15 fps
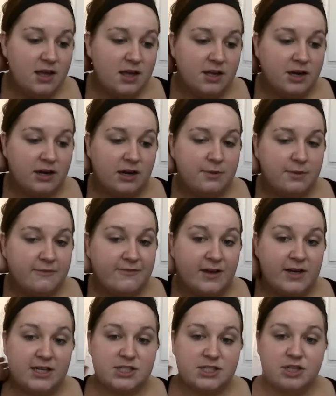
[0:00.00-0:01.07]
You're going to put
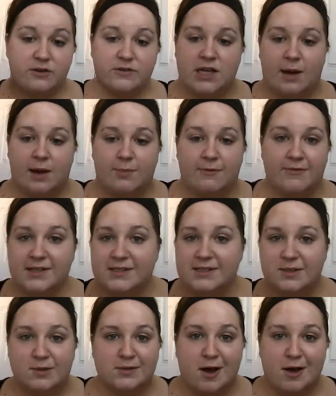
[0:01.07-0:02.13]
foundation over top of it,
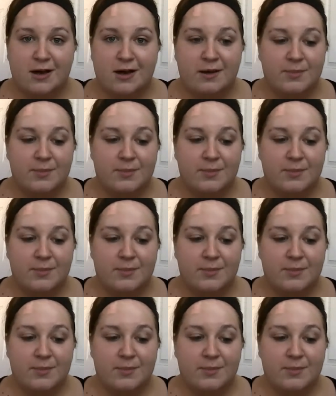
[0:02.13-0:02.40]
so it's all going to